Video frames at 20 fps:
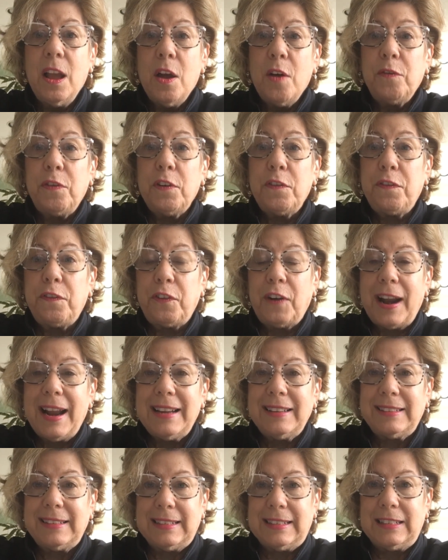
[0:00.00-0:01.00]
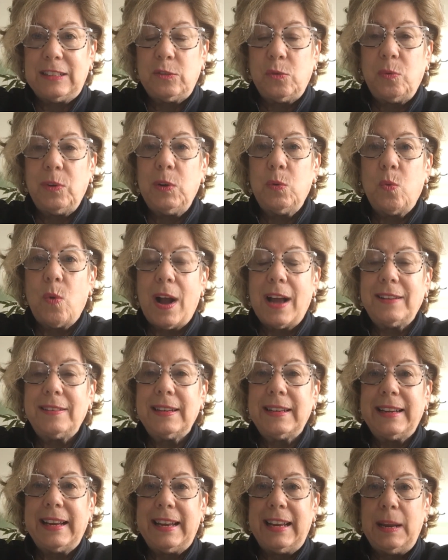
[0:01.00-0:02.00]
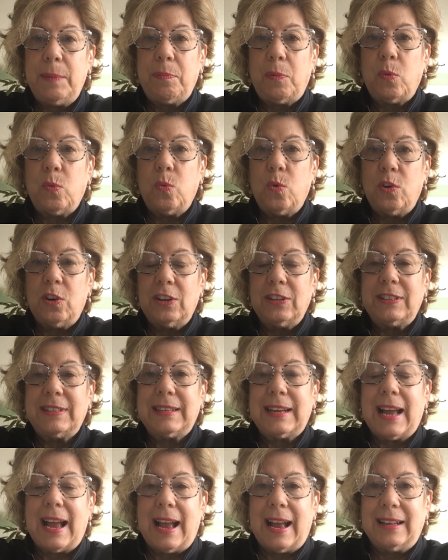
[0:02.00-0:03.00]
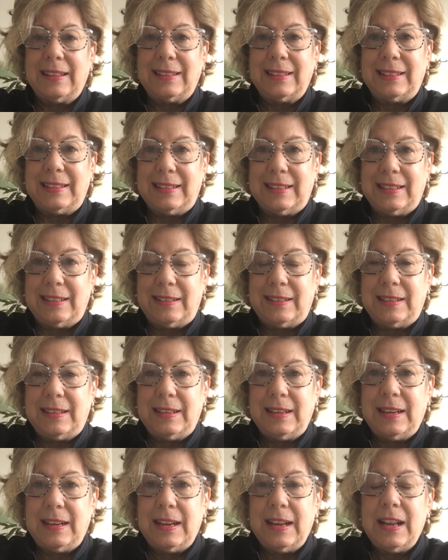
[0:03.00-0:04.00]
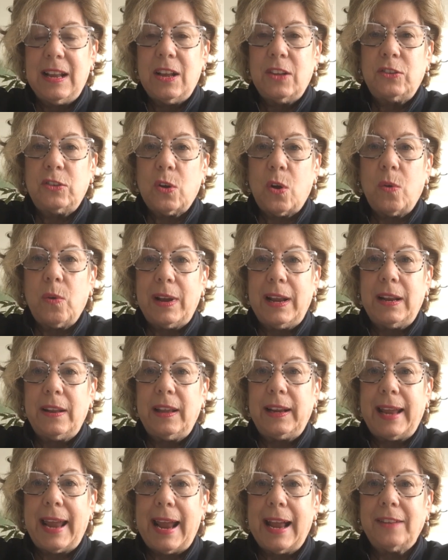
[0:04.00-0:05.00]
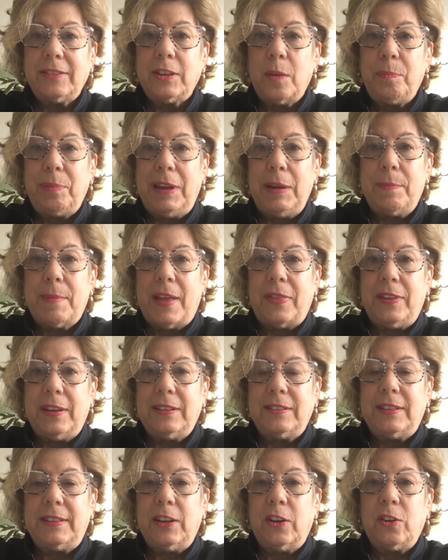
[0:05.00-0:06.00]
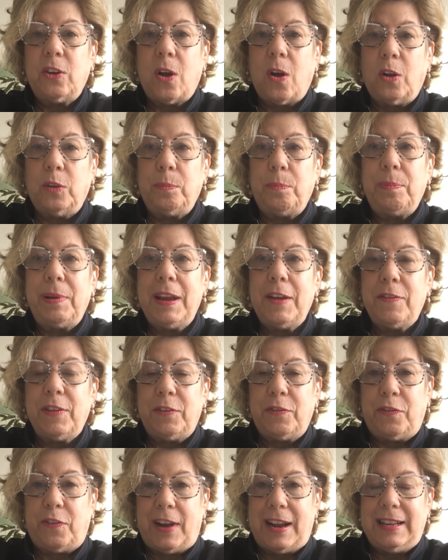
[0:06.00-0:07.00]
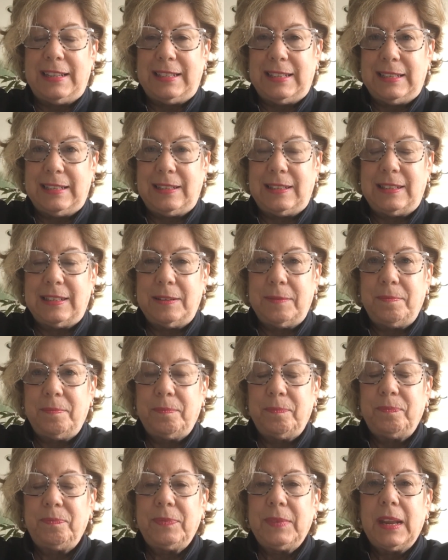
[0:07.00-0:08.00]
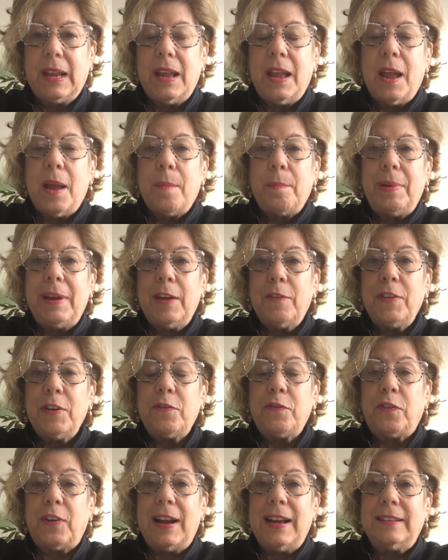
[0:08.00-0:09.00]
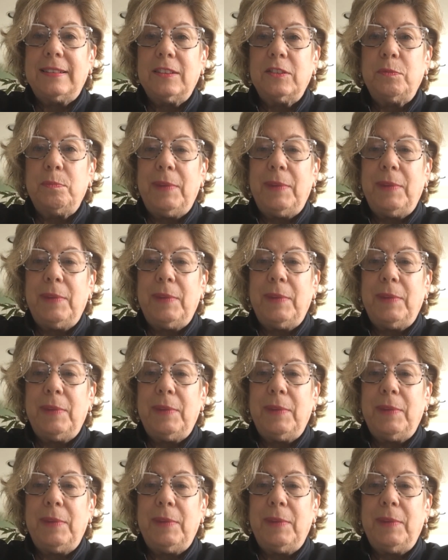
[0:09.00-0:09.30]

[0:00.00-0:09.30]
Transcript: For phrases, we want to keep words constant. So in the KSLP methods, they're called pivot phrases. Pivot phrases